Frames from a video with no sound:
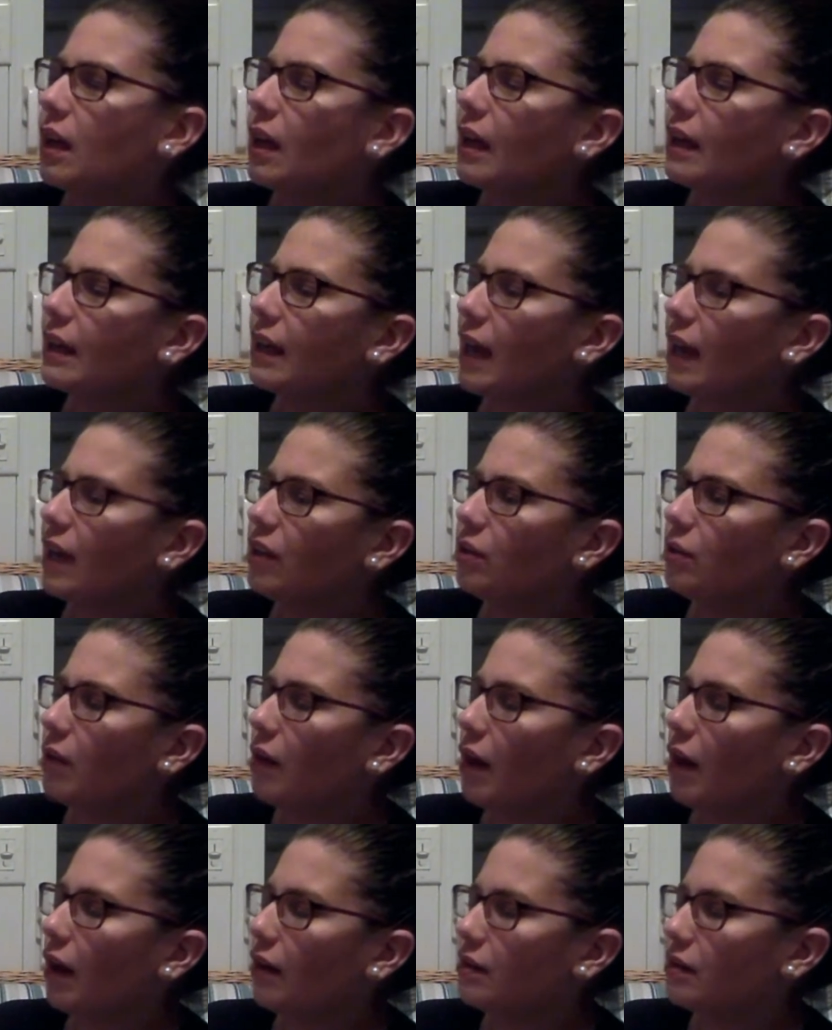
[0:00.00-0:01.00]
Can you
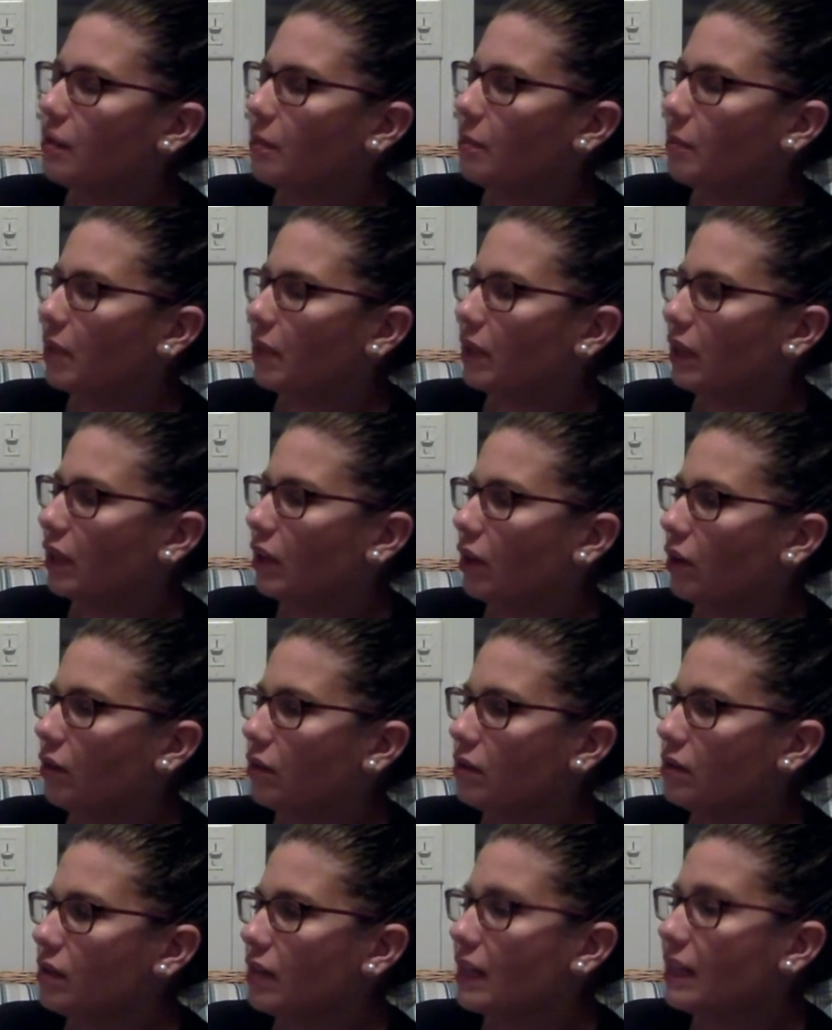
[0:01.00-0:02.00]
hug some billy
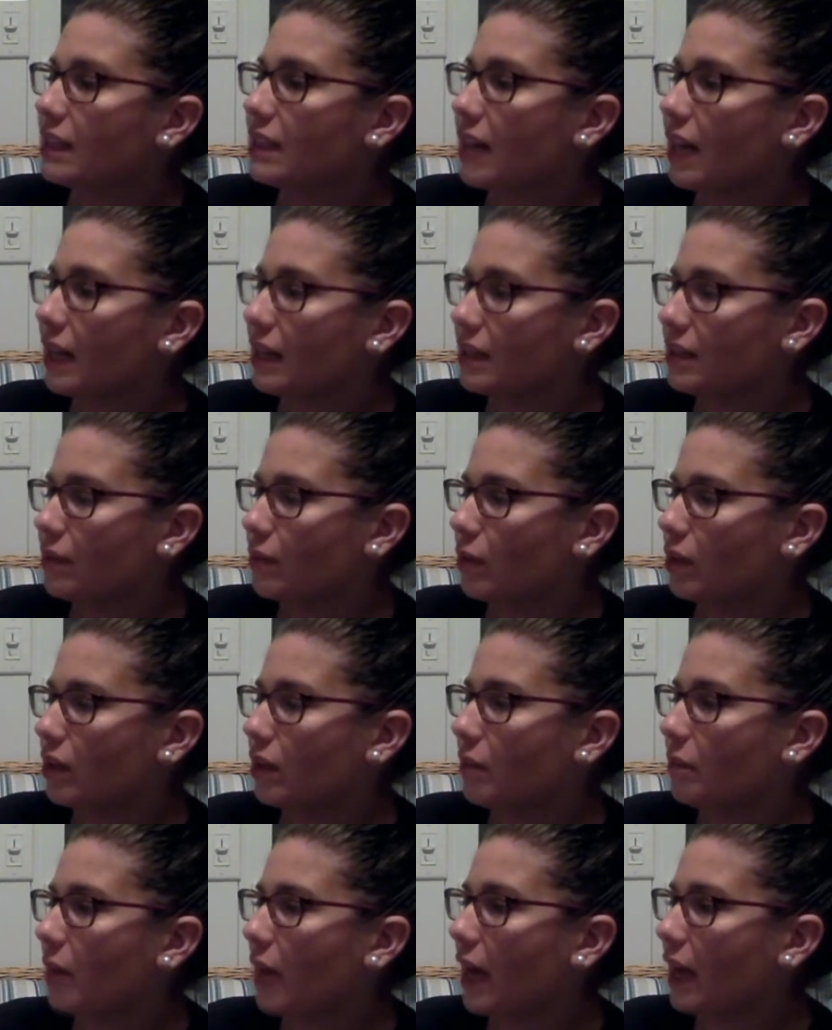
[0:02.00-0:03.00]
goats? Entice them with
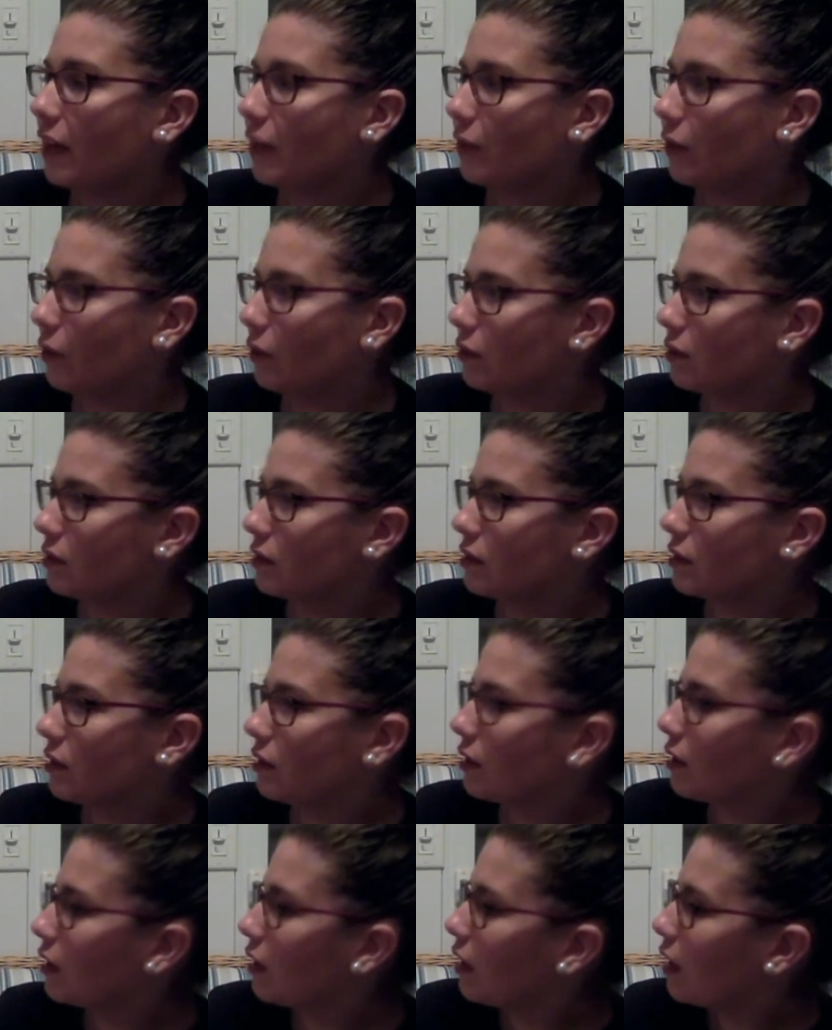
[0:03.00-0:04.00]
a bag of oats.
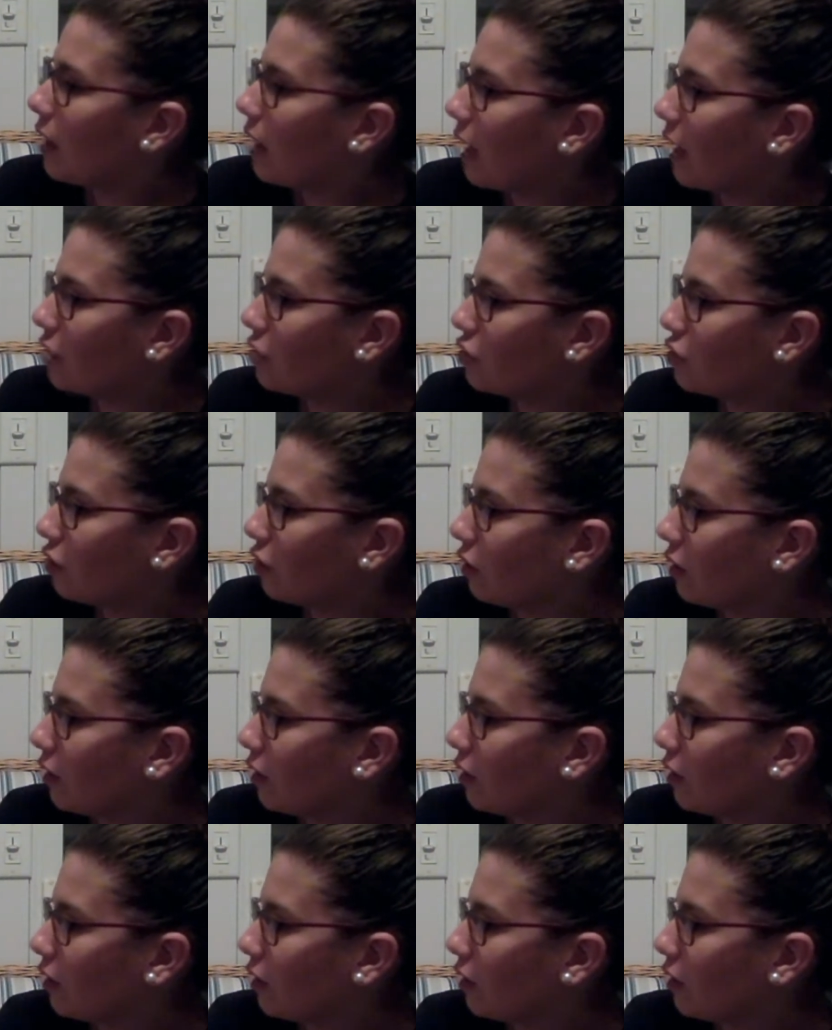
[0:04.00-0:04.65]
And surely